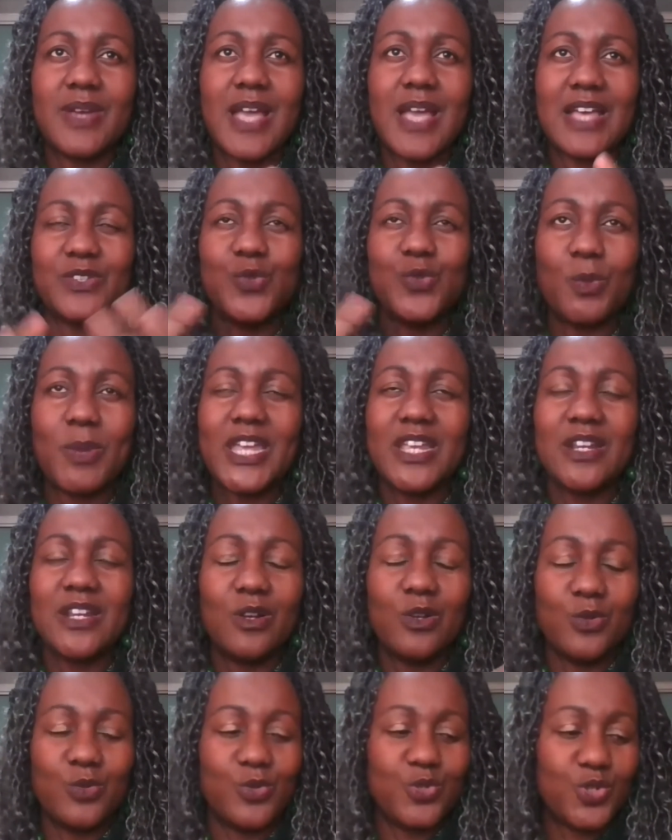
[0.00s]
customer
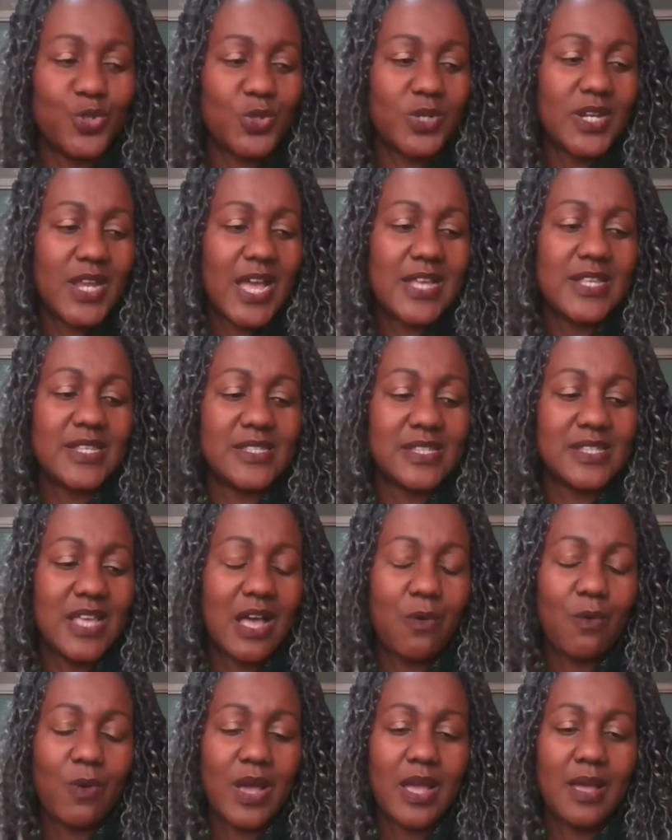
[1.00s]
inclusion as
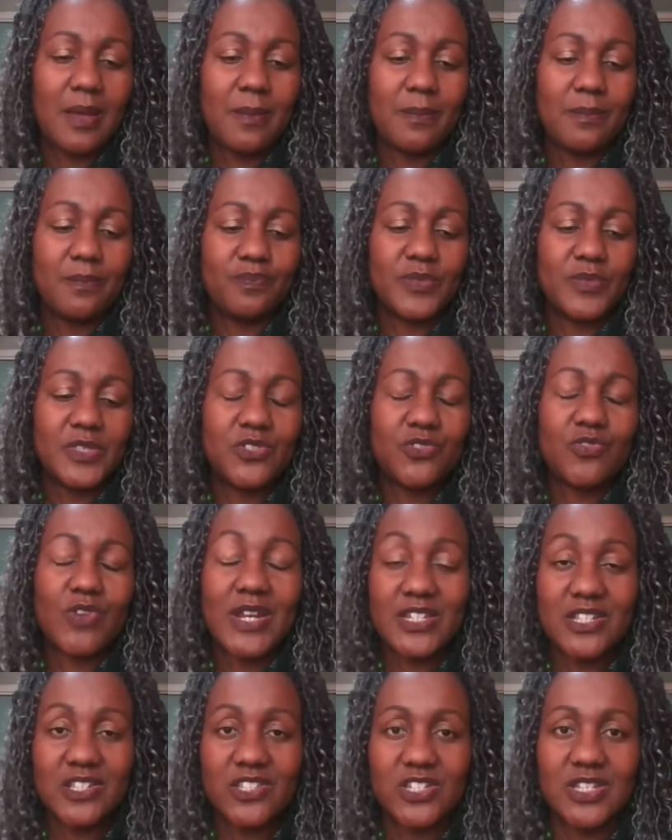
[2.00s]
our
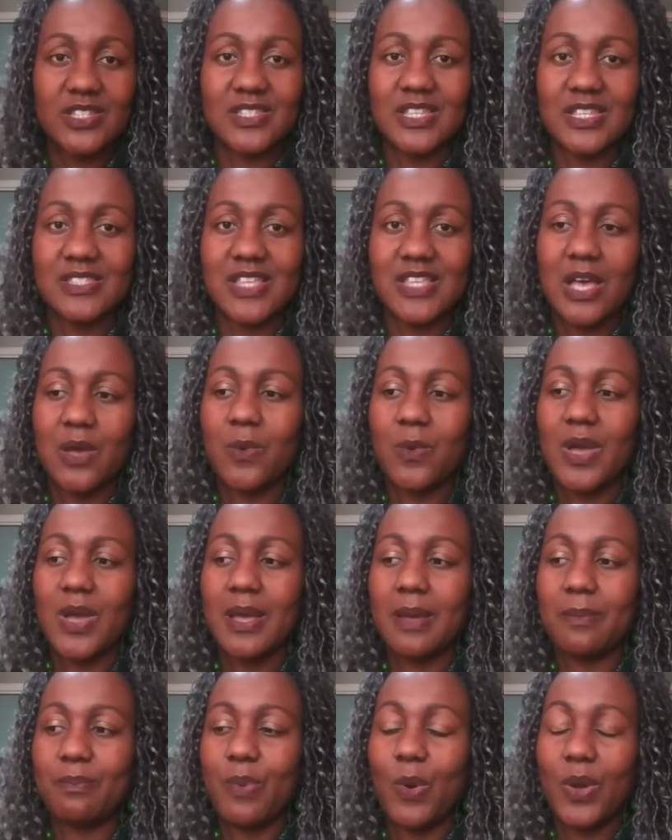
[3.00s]
strategies, as
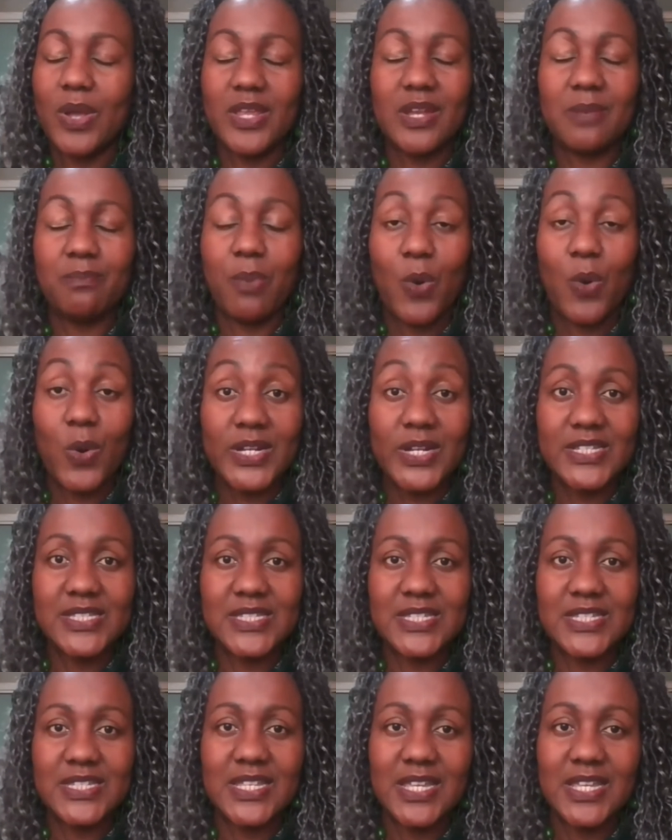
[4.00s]
our in
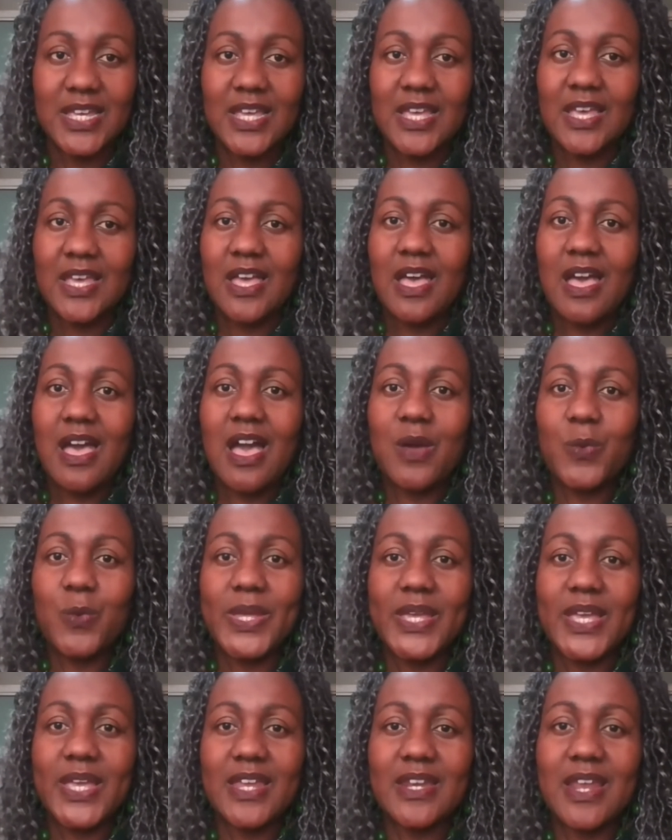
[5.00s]
policy, how
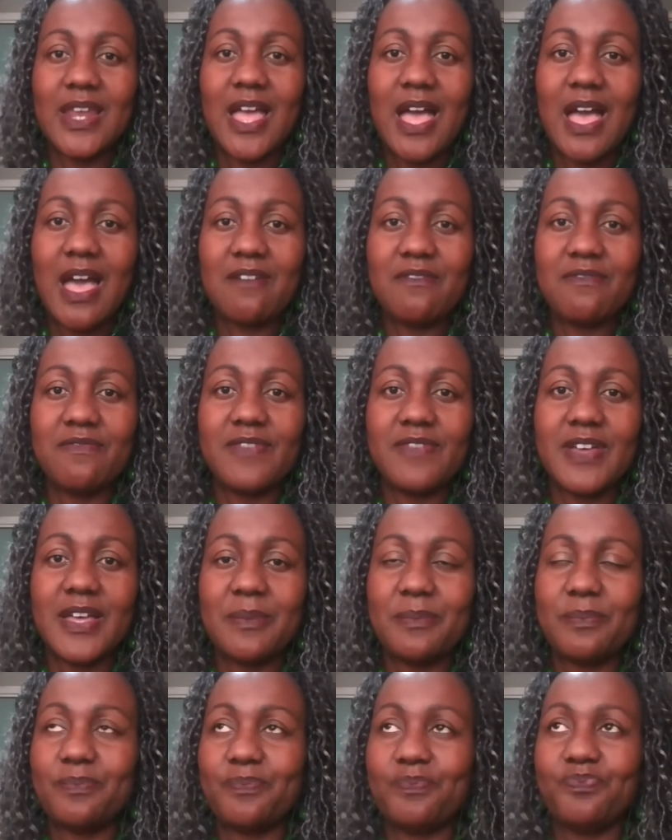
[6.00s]
we can have
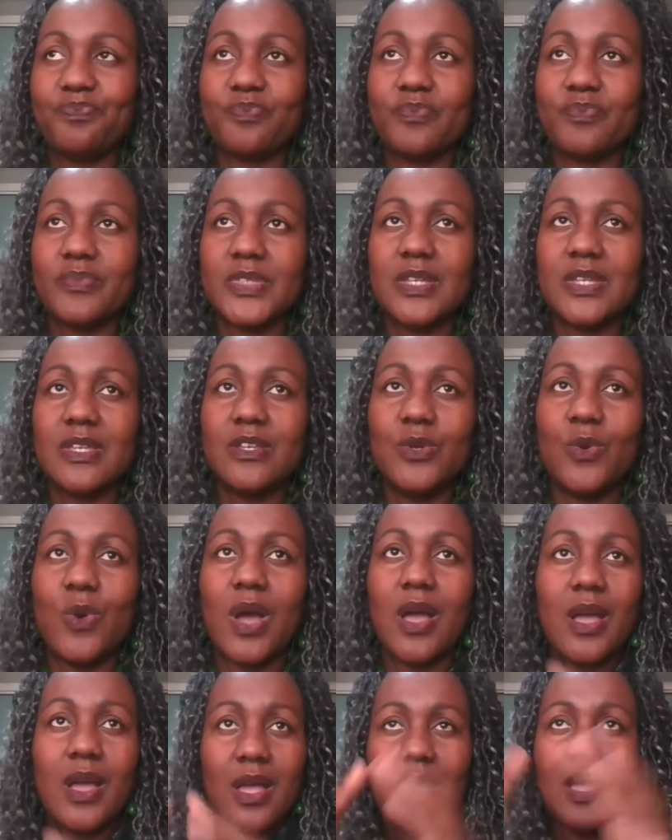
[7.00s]

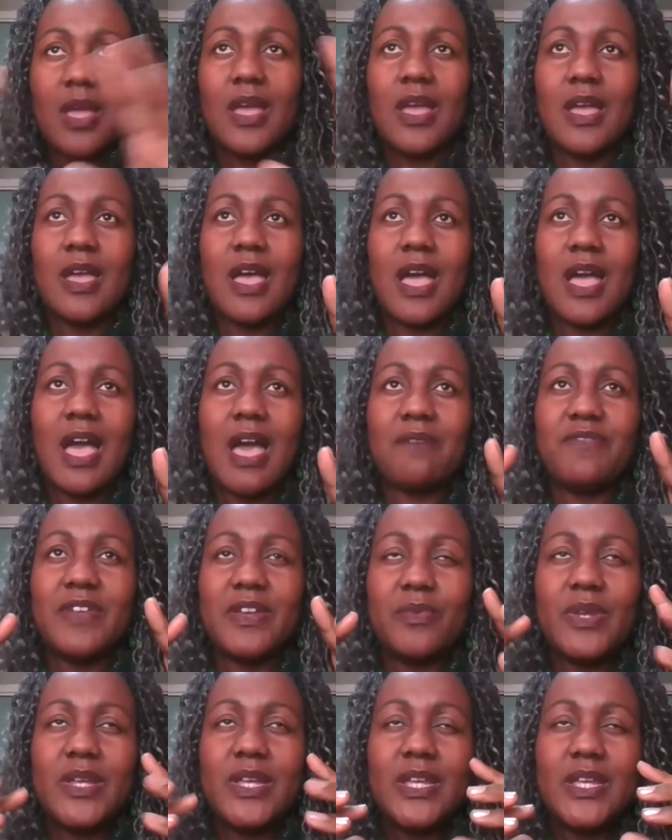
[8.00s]
a
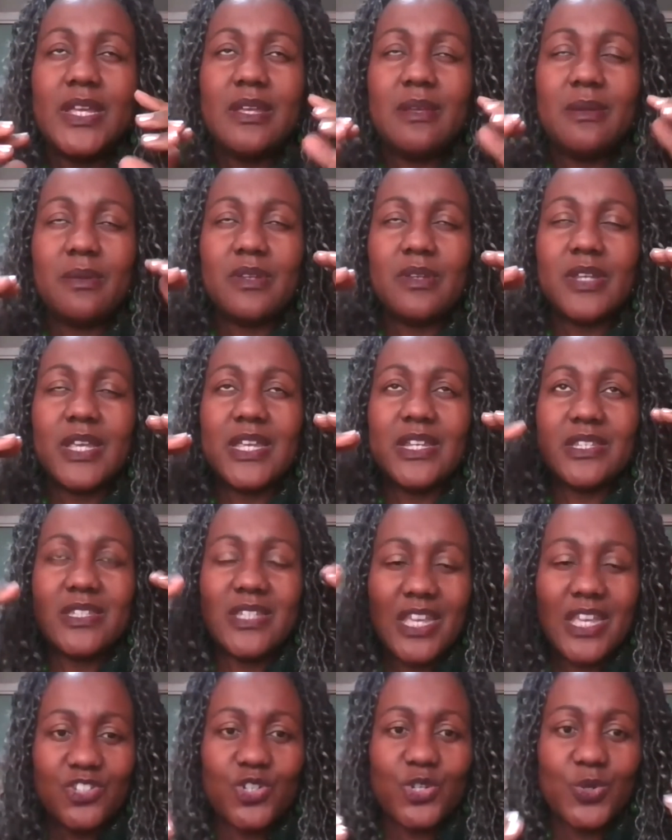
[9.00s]
very
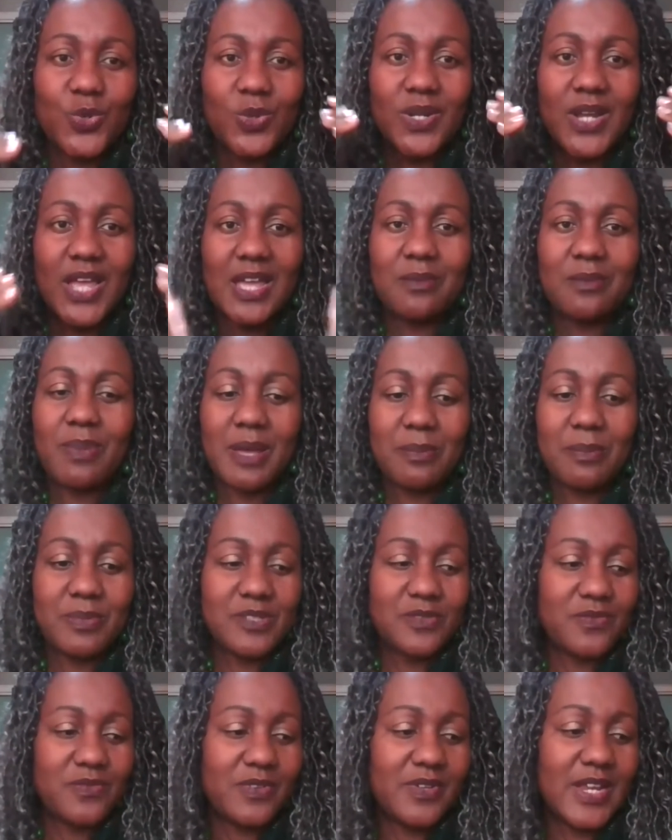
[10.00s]
intentional and
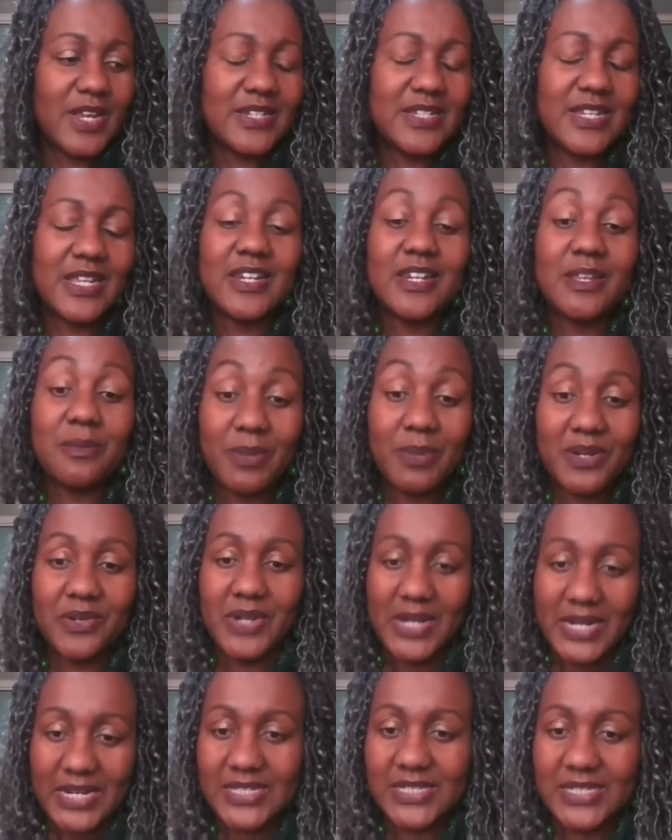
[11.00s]
purposeful and
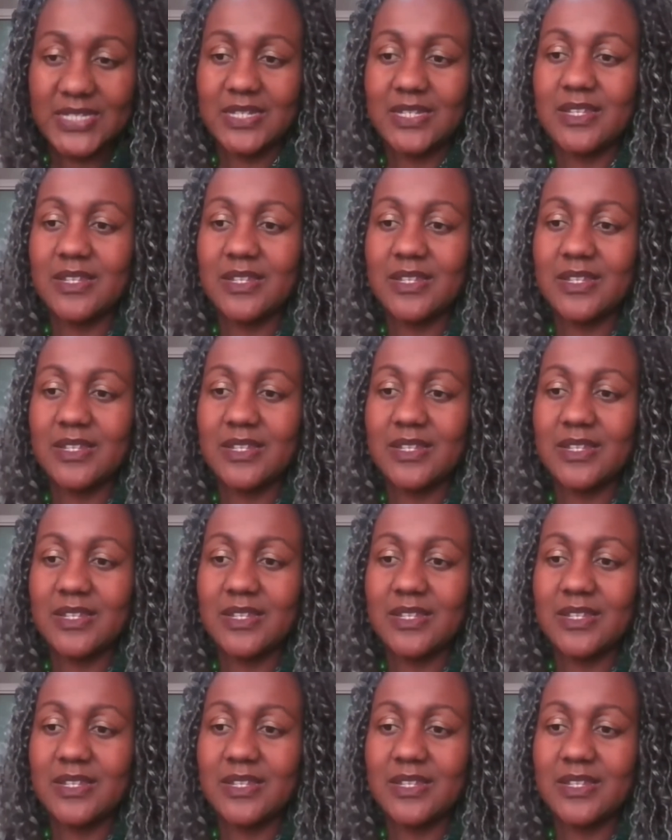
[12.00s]
deliberate